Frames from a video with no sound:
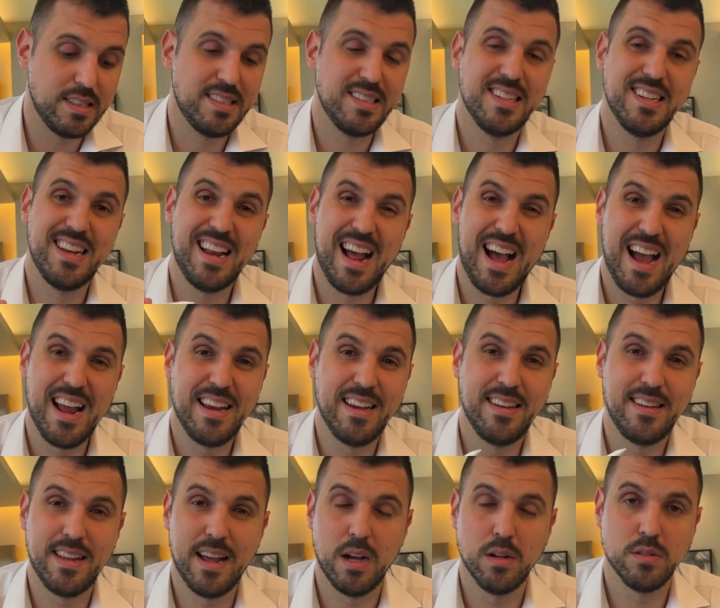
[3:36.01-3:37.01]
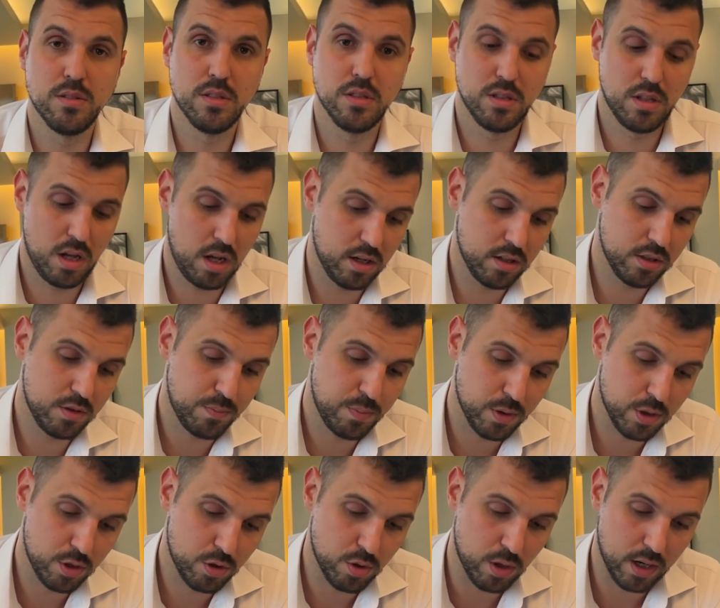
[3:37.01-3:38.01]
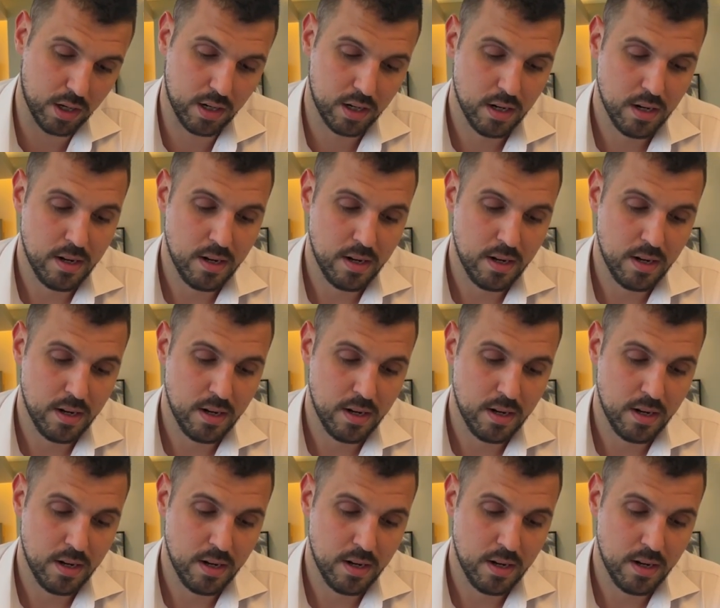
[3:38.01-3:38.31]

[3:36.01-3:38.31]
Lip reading: it's $9,000 per truck.